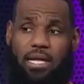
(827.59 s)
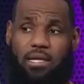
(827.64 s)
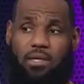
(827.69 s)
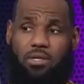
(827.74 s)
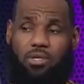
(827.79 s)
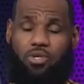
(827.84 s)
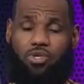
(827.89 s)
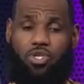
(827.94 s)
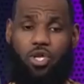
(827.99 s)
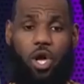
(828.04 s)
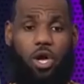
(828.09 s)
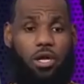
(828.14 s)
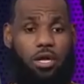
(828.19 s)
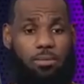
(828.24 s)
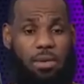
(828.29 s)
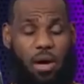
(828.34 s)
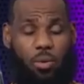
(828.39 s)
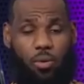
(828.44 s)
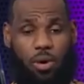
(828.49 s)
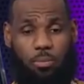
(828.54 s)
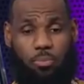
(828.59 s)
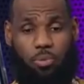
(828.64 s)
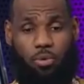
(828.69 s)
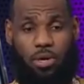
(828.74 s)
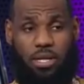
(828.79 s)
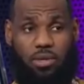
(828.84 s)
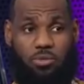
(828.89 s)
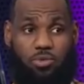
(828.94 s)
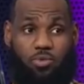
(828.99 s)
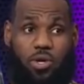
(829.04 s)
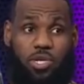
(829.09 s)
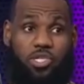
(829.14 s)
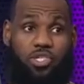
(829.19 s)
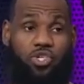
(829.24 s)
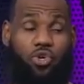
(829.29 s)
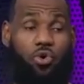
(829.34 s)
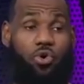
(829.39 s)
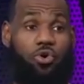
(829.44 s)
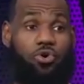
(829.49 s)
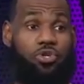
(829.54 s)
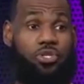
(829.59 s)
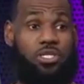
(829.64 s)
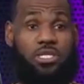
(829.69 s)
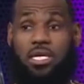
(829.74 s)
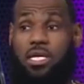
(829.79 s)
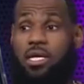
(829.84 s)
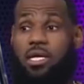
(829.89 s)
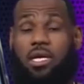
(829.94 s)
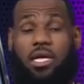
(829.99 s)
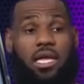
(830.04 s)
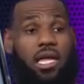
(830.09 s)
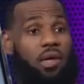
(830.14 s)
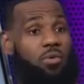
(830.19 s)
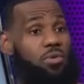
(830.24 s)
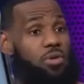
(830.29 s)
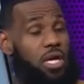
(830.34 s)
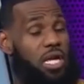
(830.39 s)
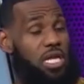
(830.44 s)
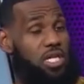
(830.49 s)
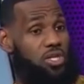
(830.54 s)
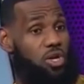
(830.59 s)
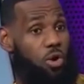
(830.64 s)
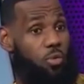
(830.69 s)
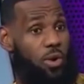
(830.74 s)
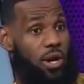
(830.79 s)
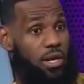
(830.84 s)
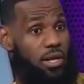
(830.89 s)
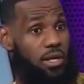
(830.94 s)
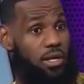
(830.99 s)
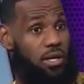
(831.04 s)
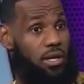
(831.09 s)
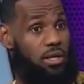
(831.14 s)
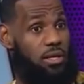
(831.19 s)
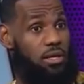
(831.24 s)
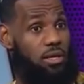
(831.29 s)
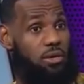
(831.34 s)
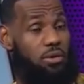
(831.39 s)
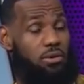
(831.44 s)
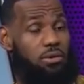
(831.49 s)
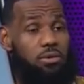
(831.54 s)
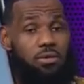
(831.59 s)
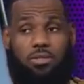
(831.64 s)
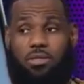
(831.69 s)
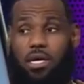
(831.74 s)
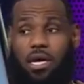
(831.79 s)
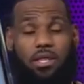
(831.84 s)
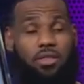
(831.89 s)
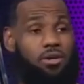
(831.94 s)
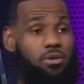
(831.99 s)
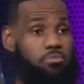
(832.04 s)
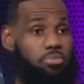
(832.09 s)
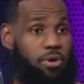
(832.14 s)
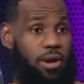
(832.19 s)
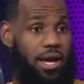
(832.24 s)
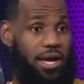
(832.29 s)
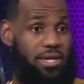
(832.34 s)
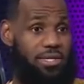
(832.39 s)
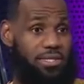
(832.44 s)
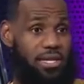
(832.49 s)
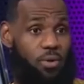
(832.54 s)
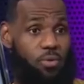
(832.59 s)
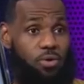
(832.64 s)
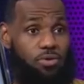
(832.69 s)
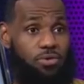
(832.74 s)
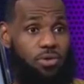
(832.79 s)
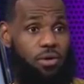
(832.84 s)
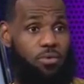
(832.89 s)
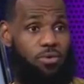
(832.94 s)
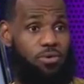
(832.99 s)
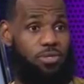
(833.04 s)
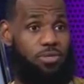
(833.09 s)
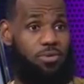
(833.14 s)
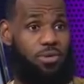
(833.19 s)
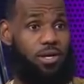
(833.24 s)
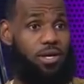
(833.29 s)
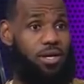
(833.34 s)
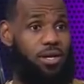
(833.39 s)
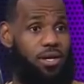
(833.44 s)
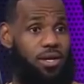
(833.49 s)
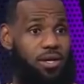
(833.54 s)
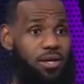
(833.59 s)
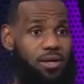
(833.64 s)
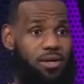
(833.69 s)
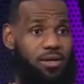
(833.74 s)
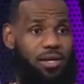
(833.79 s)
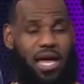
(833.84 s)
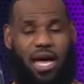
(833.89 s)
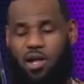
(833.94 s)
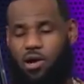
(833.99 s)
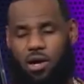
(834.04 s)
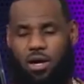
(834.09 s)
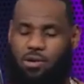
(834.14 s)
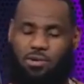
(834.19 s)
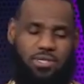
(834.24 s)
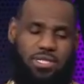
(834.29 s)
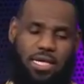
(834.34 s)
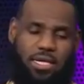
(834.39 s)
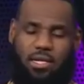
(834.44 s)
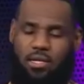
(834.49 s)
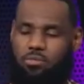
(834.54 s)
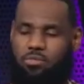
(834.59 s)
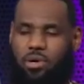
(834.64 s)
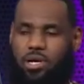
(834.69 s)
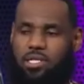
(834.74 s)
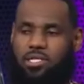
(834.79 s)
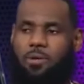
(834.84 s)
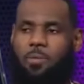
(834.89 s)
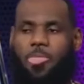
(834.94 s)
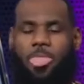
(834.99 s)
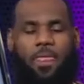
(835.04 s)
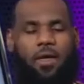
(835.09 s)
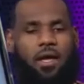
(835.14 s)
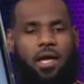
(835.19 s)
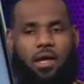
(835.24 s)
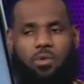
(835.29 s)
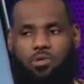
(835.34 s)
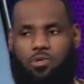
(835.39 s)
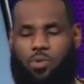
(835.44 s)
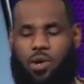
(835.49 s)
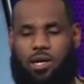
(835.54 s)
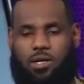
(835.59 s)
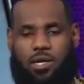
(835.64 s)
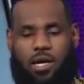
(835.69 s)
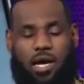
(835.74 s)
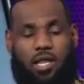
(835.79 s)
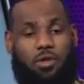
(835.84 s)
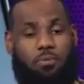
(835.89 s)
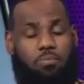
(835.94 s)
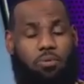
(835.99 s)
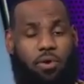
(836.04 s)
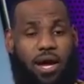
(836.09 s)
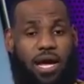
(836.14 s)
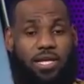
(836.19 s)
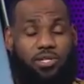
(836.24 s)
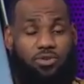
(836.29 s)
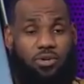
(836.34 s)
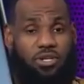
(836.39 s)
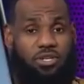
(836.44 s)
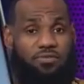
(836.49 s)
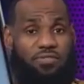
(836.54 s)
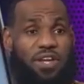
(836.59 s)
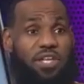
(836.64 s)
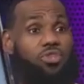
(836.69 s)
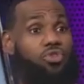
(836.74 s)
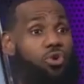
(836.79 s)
from the Jackson family to the Serena Williams, that these wealthy and established black people literally go insane. It's because the